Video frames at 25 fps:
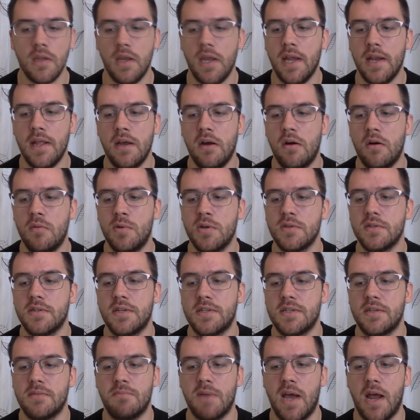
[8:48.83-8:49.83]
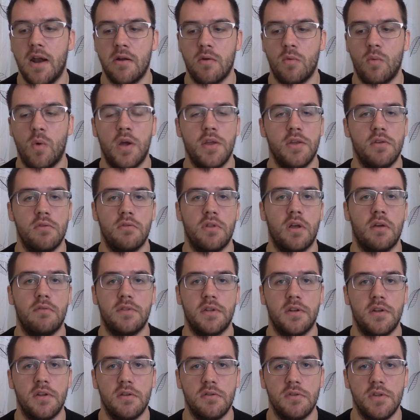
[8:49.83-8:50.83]
And it almost doesn't matter what you love
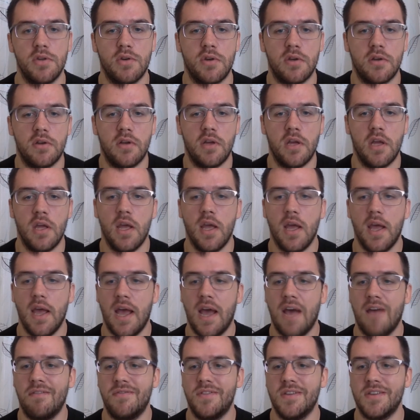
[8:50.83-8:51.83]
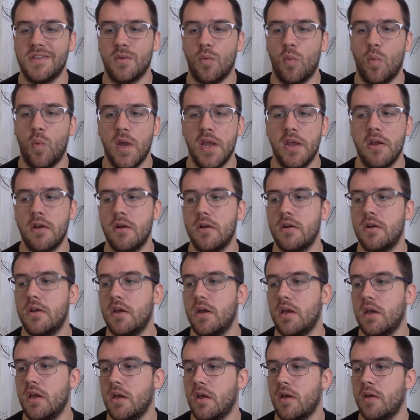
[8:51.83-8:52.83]
to do. You could have this weird
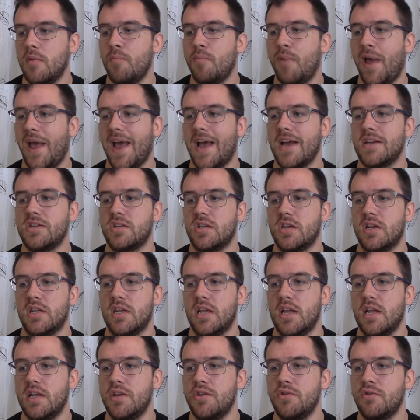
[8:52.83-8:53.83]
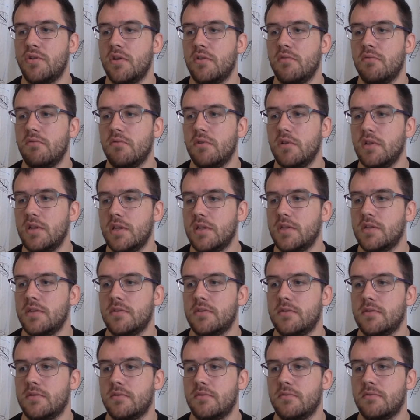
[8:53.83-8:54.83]
passion and you could really
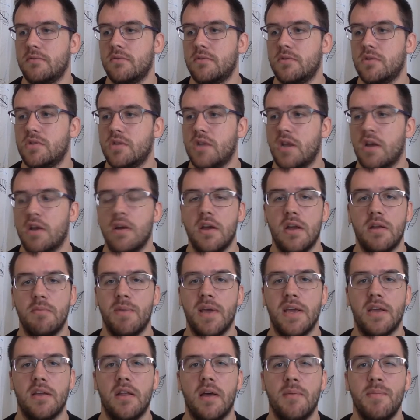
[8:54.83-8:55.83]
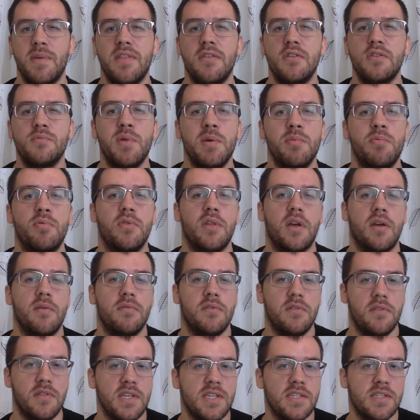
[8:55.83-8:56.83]
just share it and there's people
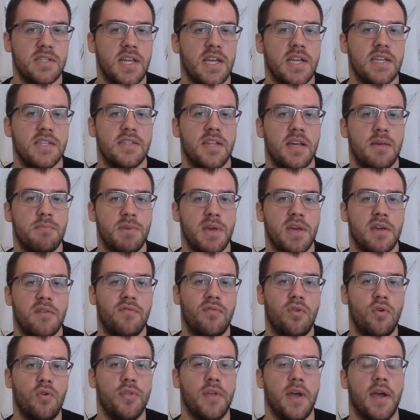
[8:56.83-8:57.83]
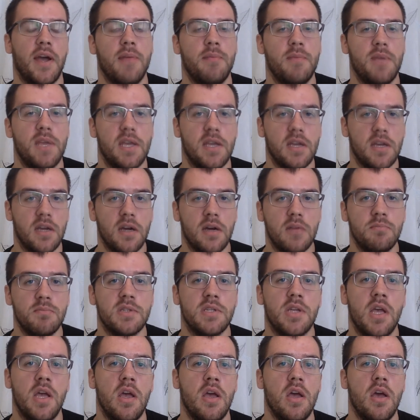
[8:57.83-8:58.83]
that these days that make full-time
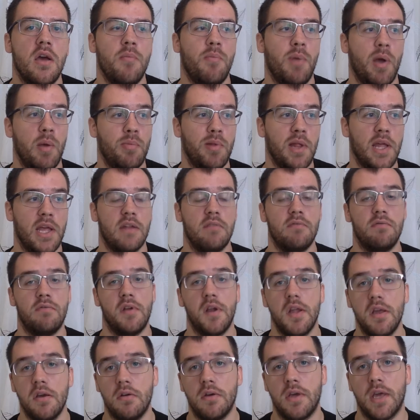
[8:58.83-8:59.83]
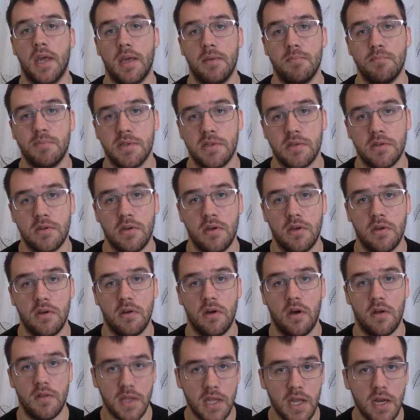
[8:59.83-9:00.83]
incomes by playing video games
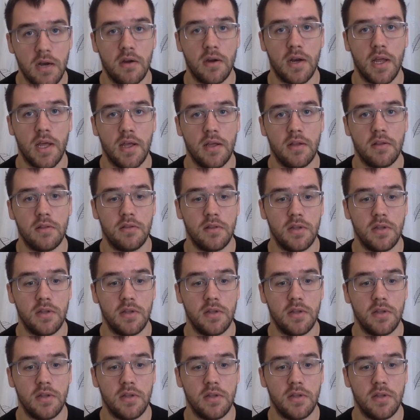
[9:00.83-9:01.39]
on the internet.